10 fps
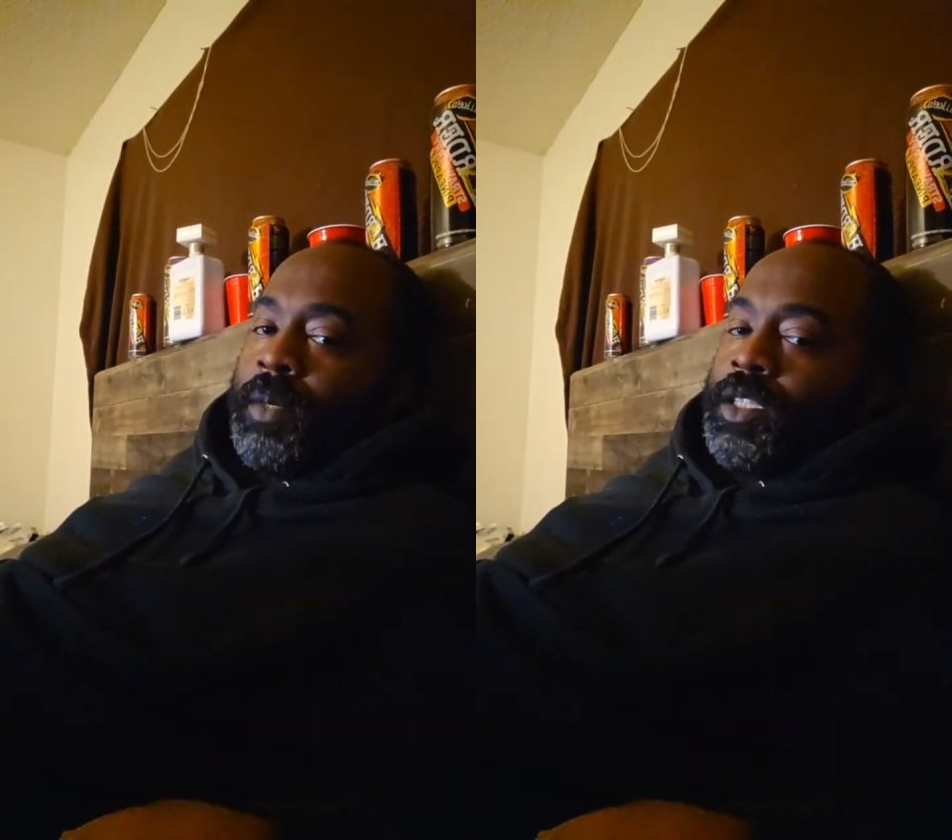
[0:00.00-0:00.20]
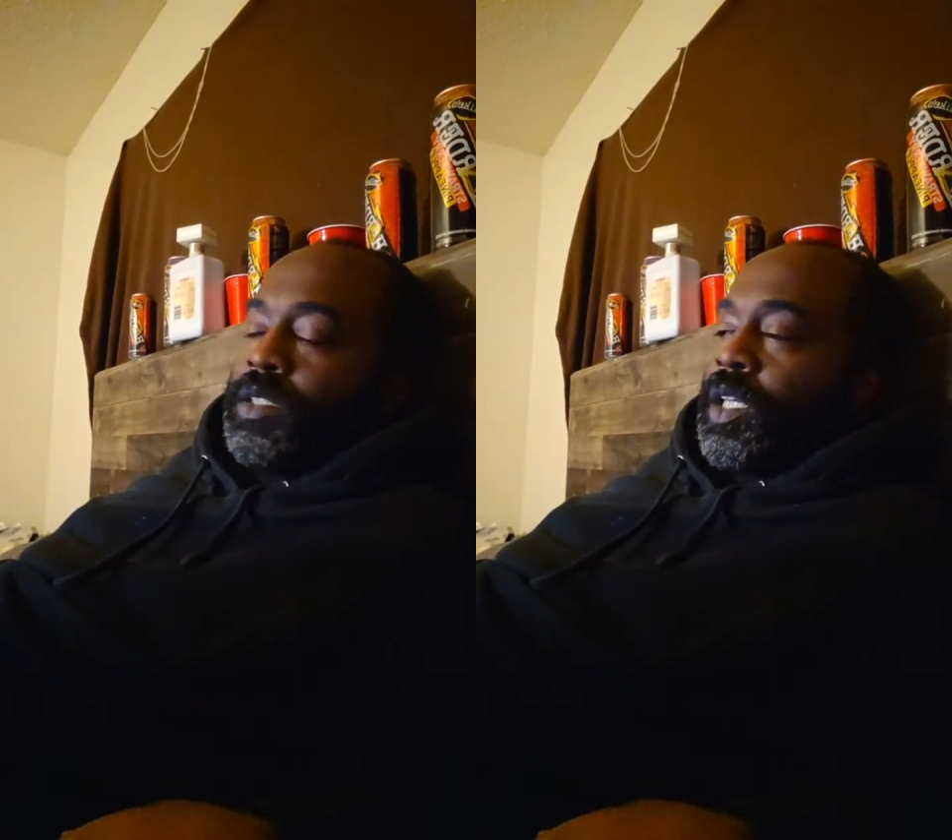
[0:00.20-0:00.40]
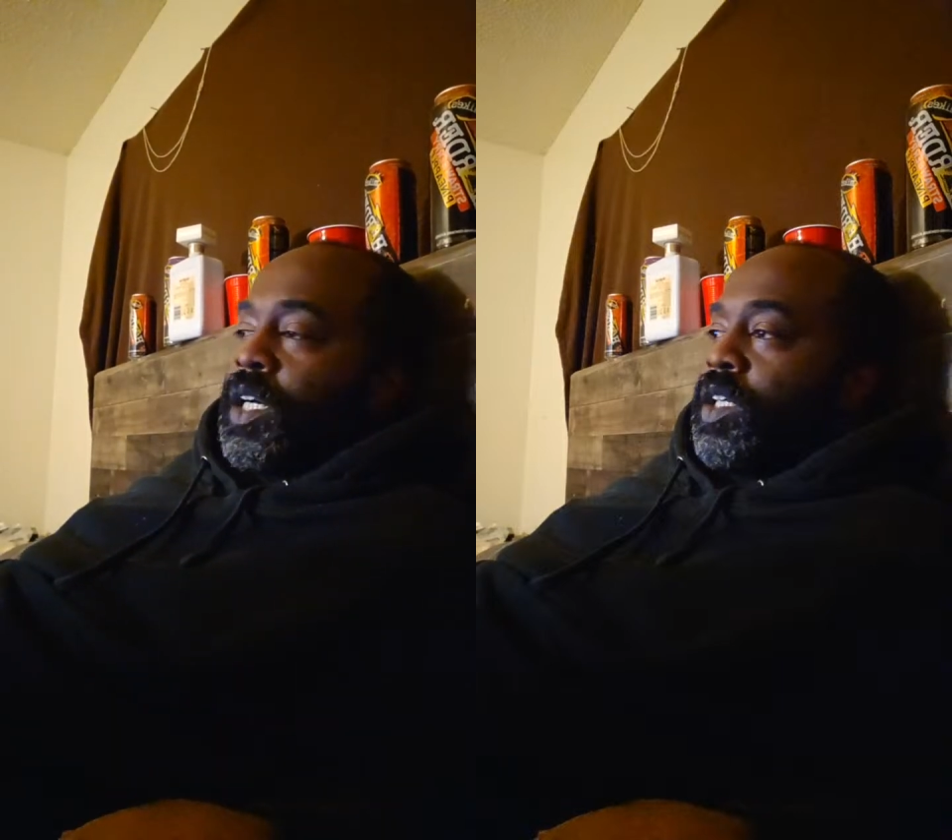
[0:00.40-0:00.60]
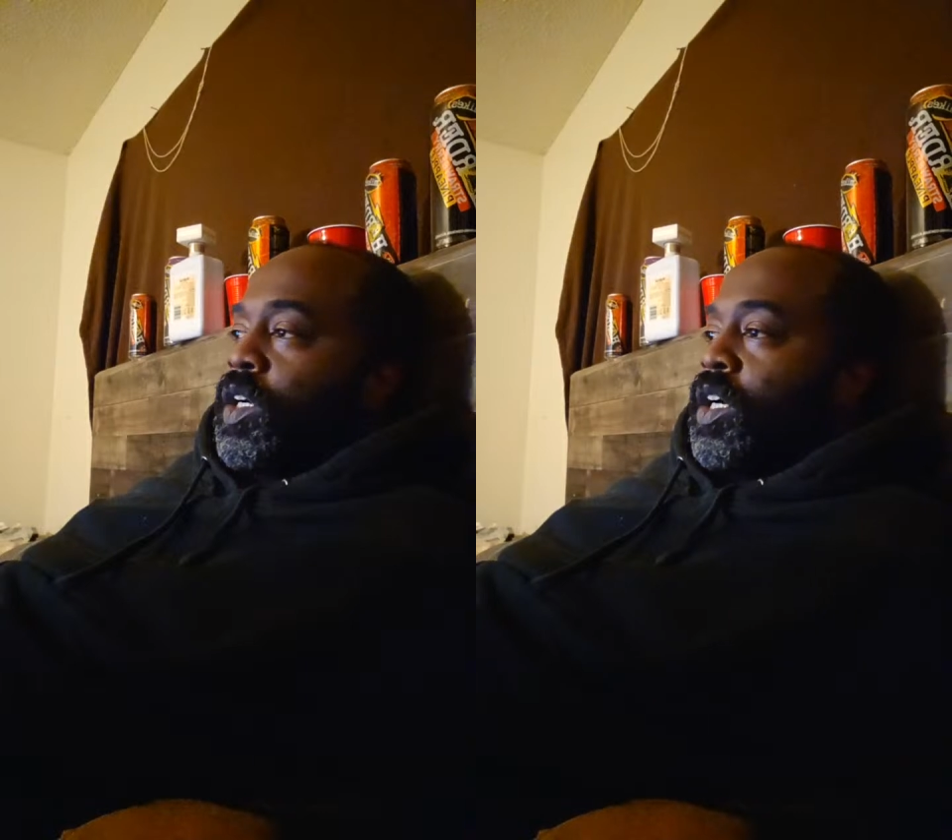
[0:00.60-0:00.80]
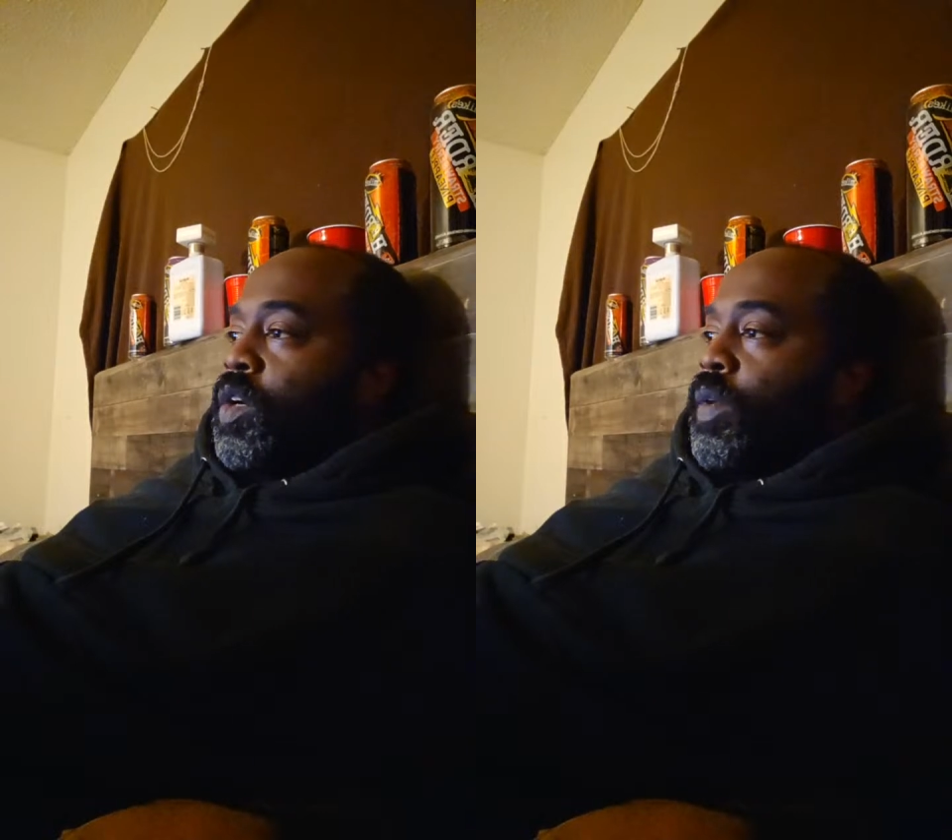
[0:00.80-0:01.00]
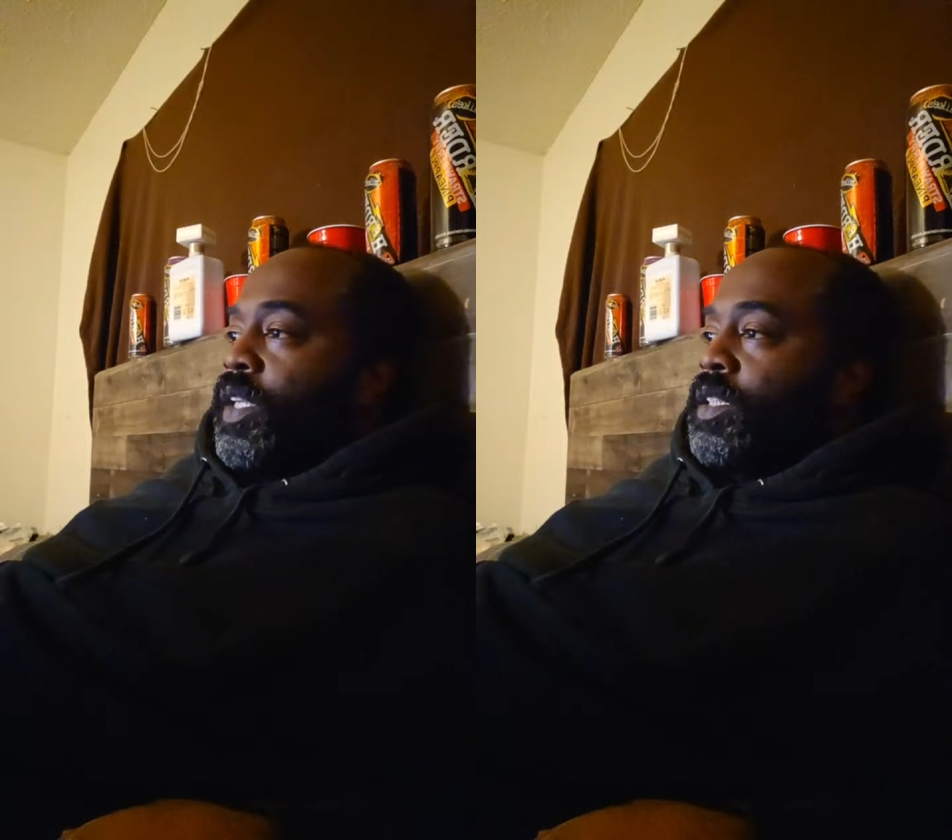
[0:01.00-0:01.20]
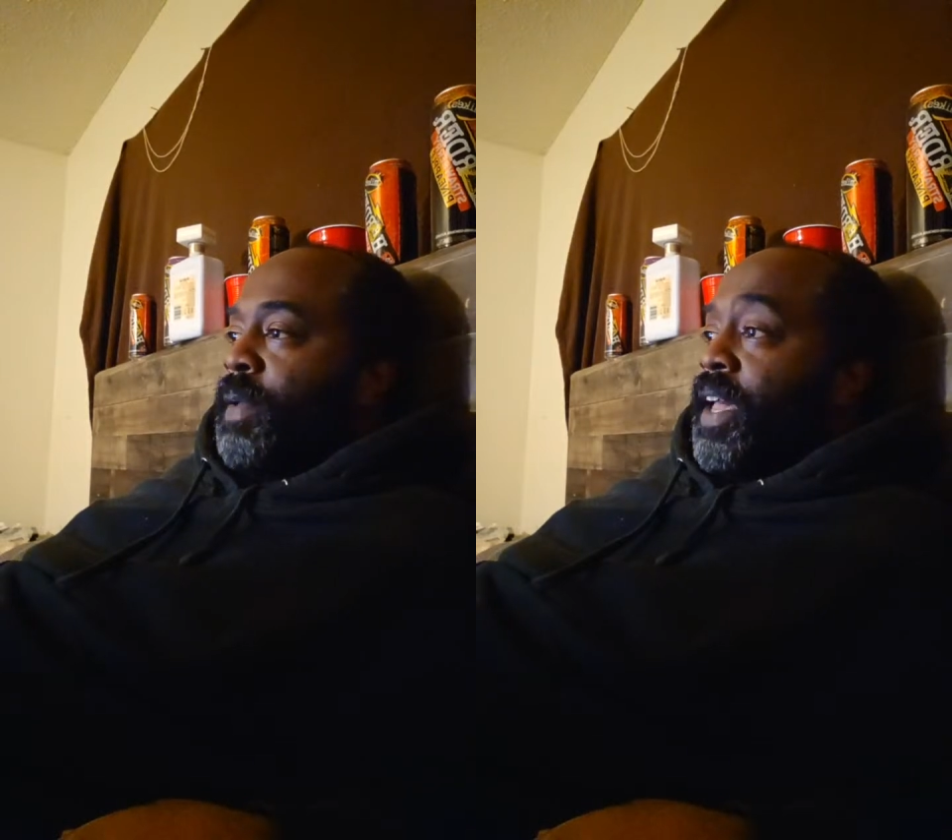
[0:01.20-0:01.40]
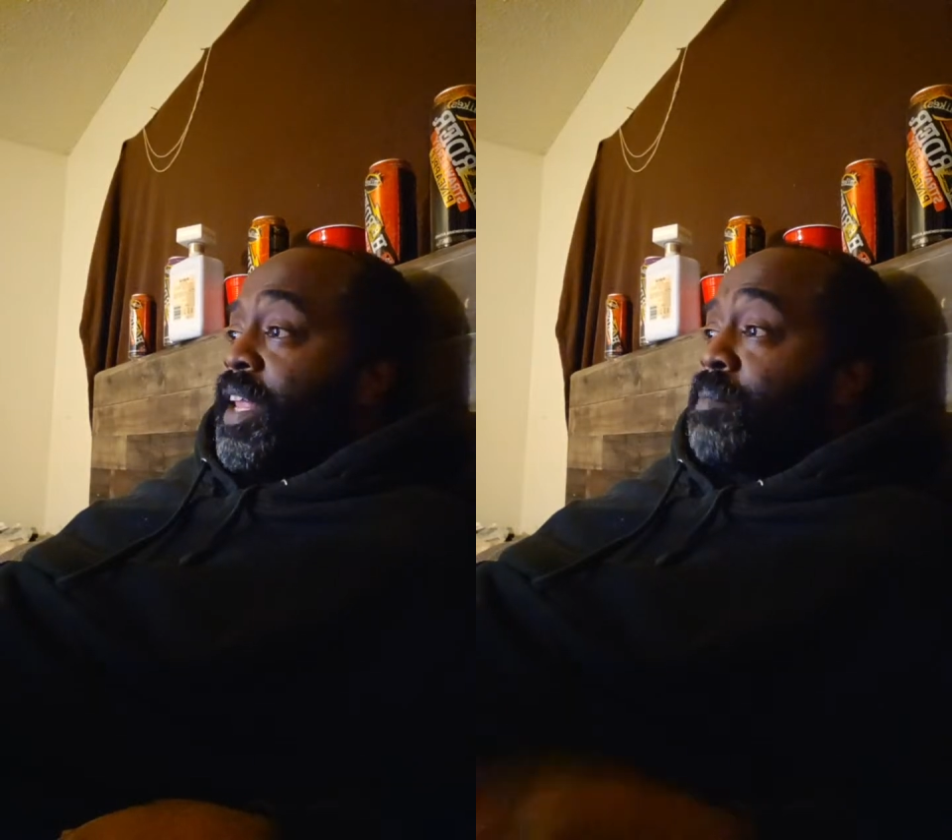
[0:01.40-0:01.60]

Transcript: about going to Japan.